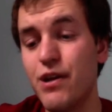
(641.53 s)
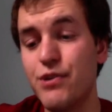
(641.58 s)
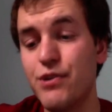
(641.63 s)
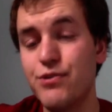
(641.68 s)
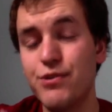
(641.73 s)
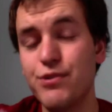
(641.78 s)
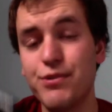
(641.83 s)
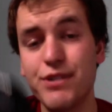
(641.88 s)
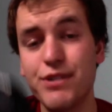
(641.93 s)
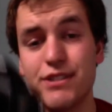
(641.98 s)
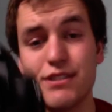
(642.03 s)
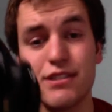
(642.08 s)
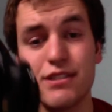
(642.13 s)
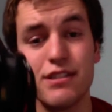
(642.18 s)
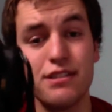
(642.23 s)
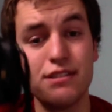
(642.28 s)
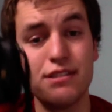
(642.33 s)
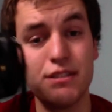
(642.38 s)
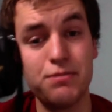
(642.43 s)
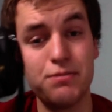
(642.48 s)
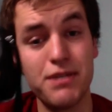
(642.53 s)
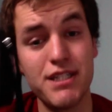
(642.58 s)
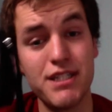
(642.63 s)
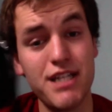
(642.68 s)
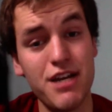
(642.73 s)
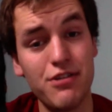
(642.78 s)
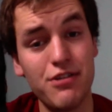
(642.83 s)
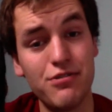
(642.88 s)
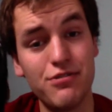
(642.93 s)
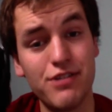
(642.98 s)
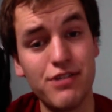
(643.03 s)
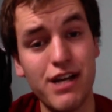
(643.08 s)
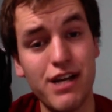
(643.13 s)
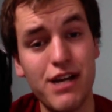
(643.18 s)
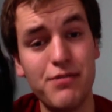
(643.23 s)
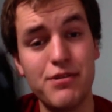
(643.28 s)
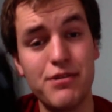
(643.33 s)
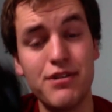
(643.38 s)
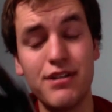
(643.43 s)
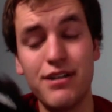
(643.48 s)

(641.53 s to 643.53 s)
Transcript: anyways, spectacular camera.